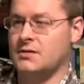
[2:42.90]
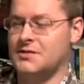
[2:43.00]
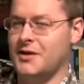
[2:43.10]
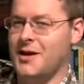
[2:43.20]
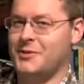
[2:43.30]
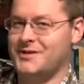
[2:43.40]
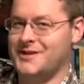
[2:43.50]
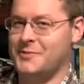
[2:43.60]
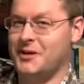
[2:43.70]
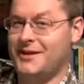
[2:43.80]
Sorry,
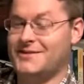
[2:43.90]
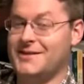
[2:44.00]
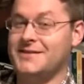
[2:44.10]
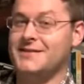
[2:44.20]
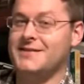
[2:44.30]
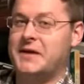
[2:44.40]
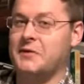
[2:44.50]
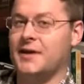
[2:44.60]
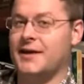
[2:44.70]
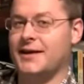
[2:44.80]
ABC, but this doesn't
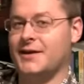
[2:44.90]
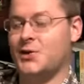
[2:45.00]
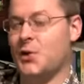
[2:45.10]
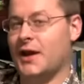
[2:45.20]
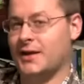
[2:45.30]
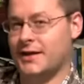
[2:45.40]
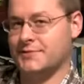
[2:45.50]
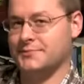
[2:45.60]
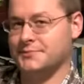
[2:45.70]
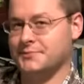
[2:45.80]
sound like
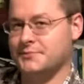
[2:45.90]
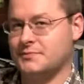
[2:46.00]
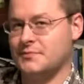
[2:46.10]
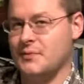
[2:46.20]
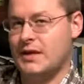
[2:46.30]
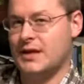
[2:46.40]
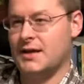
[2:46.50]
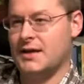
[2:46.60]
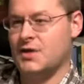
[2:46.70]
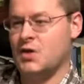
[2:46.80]
equality.
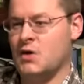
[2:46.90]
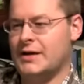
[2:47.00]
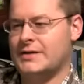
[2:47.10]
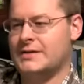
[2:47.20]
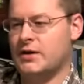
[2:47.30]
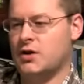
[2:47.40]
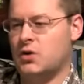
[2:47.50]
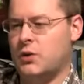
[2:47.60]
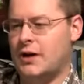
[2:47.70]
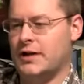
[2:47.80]
Nor is there
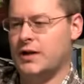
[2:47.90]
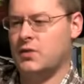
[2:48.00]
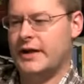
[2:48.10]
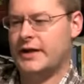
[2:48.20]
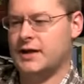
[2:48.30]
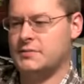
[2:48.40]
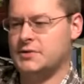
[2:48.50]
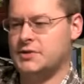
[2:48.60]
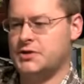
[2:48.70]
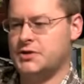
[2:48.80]
equality when it
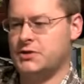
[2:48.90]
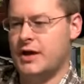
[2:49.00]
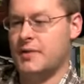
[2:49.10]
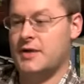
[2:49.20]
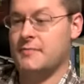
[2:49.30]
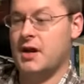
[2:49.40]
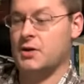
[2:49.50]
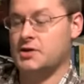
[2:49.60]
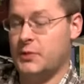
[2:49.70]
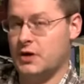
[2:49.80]
comes to how many
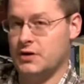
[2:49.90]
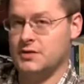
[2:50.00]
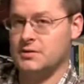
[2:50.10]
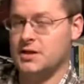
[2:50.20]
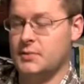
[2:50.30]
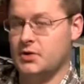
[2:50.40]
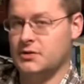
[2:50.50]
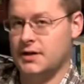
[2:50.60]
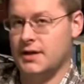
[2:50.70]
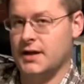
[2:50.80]
marriage partners a
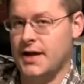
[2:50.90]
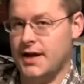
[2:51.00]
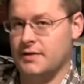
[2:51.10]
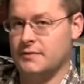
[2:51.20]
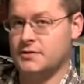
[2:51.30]
person can have.